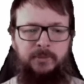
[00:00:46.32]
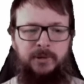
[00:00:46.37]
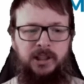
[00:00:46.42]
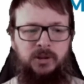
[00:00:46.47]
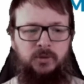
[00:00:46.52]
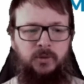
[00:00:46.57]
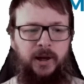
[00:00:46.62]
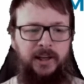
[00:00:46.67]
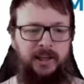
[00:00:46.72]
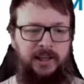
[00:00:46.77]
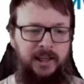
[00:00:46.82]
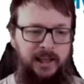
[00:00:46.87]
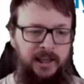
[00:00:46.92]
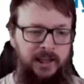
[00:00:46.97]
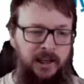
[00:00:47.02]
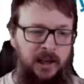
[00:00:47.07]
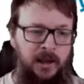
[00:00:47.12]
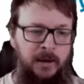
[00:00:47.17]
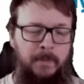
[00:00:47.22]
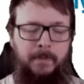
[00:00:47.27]
ranking,
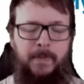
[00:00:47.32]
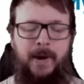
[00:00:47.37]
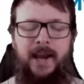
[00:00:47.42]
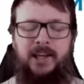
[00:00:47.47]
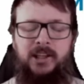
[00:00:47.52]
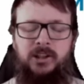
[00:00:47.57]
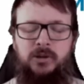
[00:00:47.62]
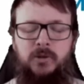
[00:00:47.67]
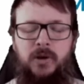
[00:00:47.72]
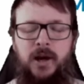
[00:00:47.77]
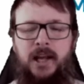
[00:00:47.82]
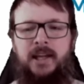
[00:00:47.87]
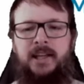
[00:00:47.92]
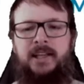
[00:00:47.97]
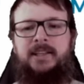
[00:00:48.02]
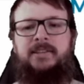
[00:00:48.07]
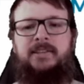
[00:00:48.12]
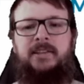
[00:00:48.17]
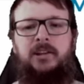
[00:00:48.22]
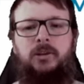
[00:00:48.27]
MySQL is
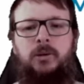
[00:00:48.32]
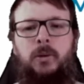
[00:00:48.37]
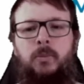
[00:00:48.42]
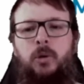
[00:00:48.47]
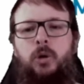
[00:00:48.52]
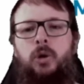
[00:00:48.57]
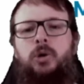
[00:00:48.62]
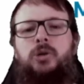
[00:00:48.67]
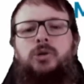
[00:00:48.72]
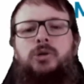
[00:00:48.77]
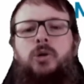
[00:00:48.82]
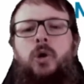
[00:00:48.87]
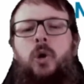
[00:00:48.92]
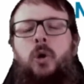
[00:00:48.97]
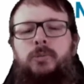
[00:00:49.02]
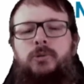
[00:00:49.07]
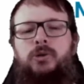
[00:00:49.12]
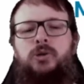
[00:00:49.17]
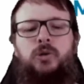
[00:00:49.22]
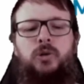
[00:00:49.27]
still the most open
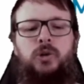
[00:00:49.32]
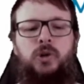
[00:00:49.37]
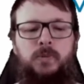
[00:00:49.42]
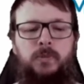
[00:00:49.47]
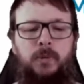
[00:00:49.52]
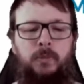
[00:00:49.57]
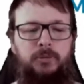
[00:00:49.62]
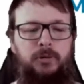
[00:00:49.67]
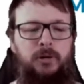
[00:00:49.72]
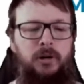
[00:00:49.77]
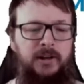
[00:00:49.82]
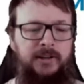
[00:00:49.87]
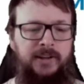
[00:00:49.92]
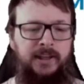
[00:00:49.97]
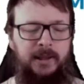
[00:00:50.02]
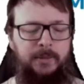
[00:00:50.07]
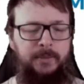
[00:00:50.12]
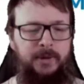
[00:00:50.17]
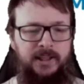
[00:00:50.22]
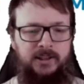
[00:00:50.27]
source popular
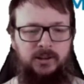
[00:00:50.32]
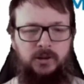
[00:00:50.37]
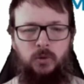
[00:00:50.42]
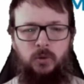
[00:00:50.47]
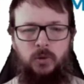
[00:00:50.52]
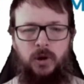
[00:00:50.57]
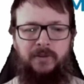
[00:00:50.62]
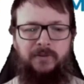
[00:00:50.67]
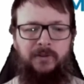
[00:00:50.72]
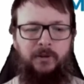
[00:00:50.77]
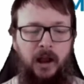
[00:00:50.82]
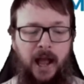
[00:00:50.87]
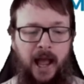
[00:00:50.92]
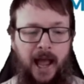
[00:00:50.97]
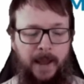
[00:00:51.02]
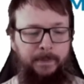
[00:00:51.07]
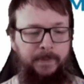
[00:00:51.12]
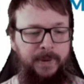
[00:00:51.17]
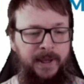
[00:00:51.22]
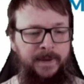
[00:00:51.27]
database. So we are very
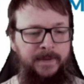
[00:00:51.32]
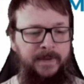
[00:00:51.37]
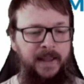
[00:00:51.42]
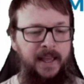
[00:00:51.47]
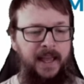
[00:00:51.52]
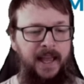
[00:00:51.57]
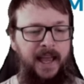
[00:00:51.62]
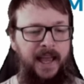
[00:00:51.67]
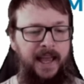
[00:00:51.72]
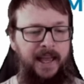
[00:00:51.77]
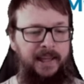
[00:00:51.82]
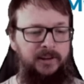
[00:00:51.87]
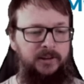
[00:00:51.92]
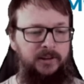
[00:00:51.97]
happy. And